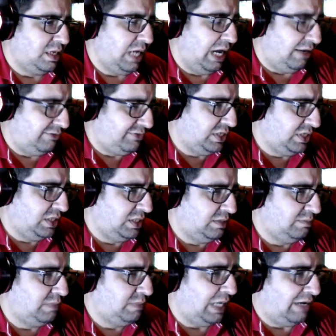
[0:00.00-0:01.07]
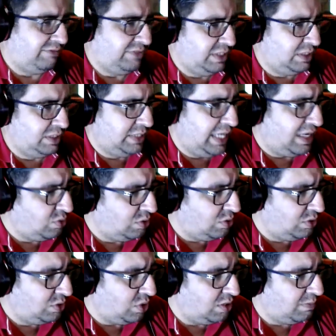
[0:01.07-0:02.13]
after the Dehradun
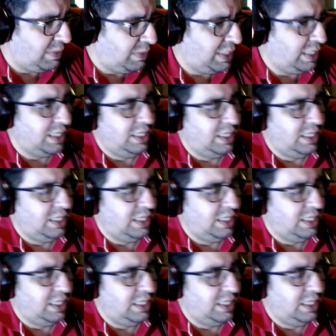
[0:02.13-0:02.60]
tournament,